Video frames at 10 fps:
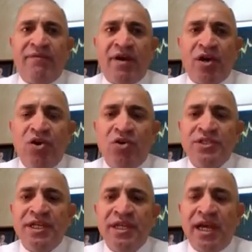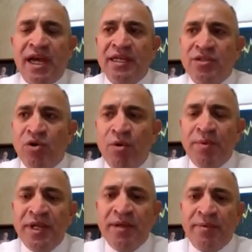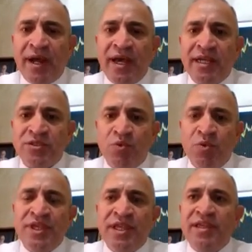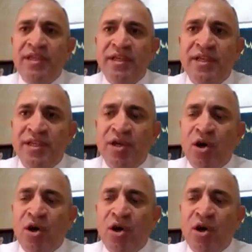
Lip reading: have a closing and opening price within